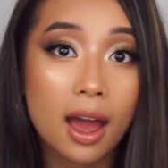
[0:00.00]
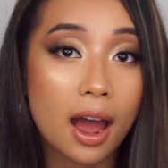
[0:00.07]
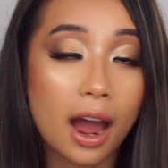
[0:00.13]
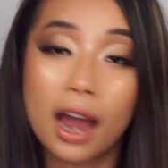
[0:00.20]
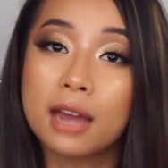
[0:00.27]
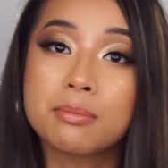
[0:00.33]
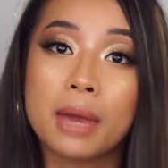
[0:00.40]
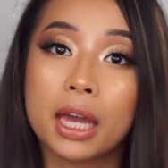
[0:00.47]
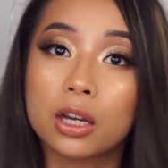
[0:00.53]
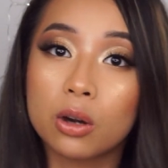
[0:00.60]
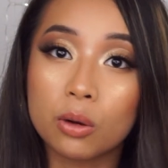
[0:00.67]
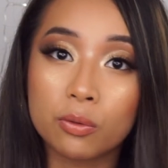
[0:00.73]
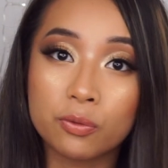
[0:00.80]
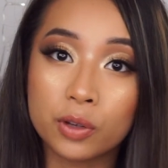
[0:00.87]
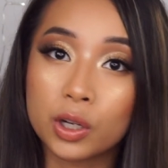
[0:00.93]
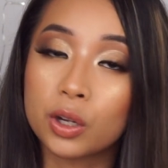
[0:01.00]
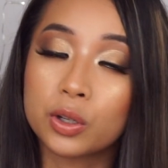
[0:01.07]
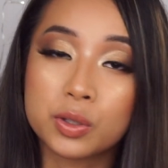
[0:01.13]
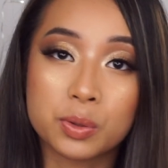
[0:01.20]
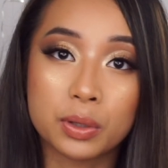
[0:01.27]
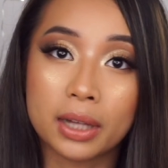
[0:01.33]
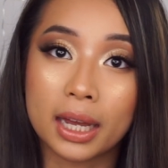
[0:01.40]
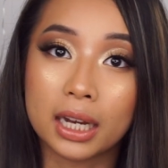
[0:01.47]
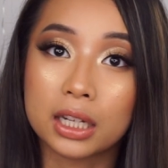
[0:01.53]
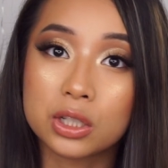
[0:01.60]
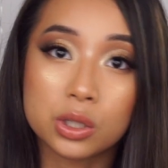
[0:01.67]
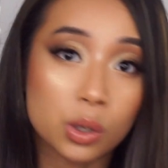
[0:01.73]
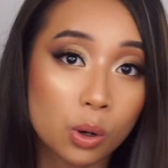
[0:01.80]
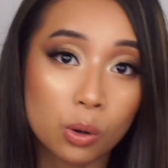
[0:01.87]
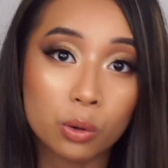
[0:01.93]
I make videos relating
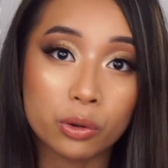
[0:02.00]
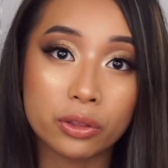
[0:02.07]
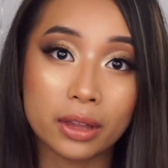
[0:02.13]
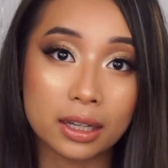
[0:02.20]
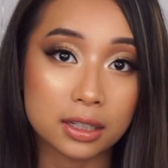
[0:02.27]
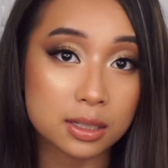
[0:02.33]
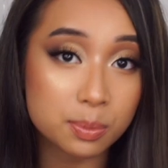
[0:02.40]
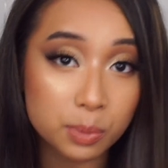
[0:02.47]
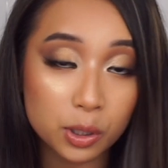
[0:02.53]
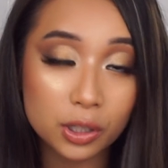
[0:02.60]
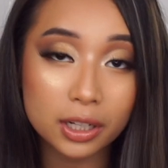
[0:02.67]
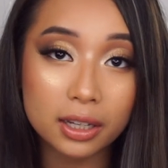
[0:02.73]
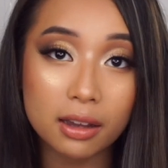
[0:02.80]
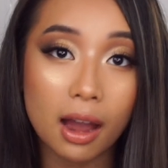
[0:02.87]
to all things beauty.